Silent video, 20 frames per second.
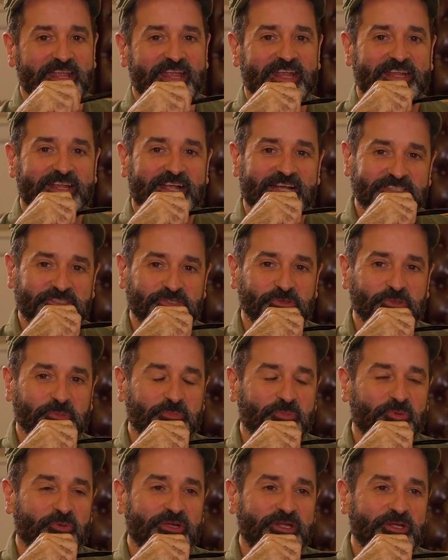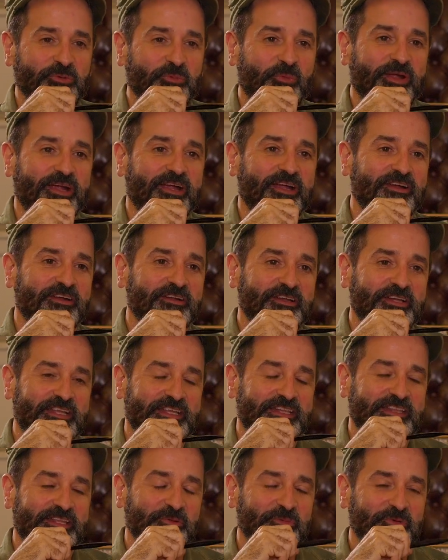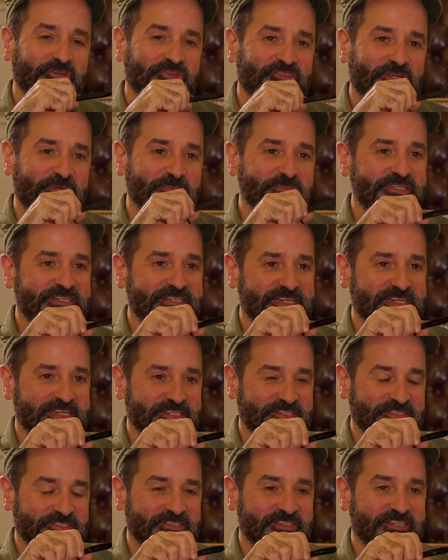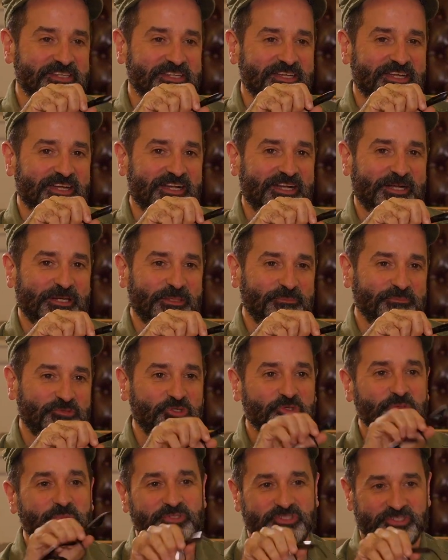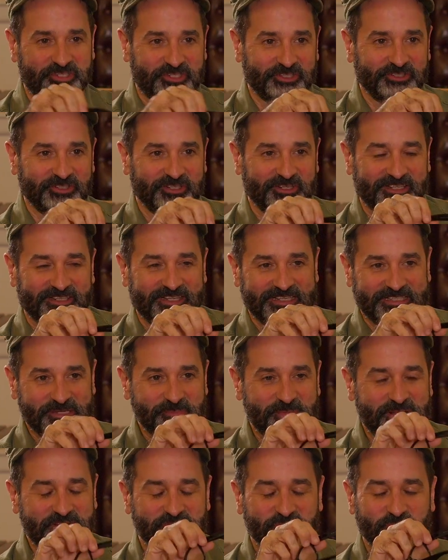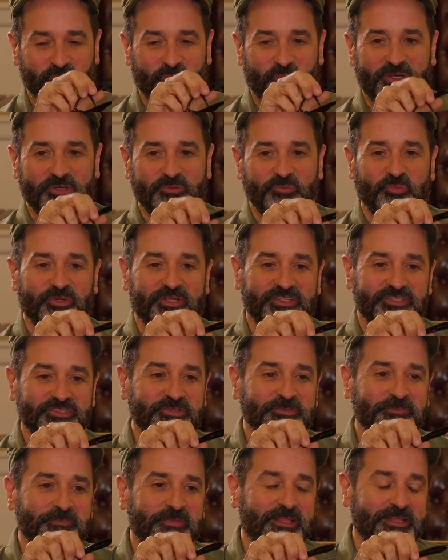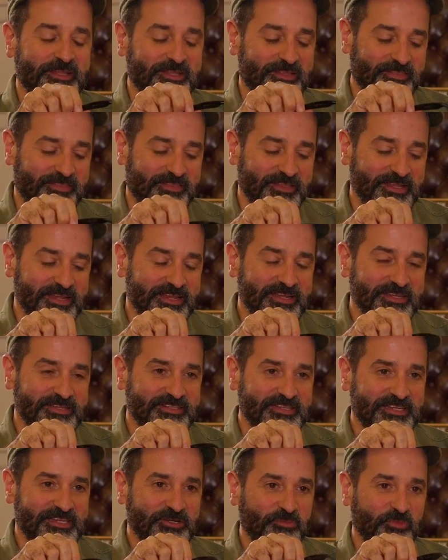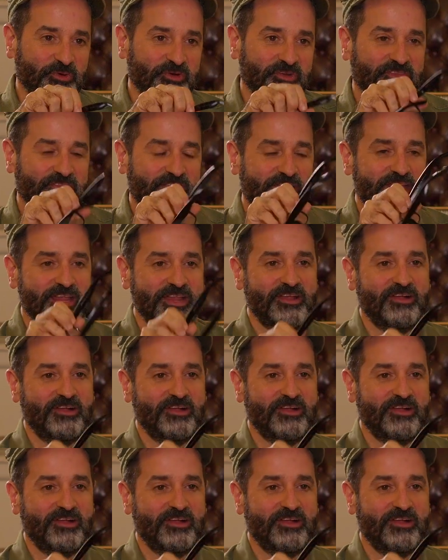It got to a point where there were some scenes, two in particular I like to mention. One was the scene where they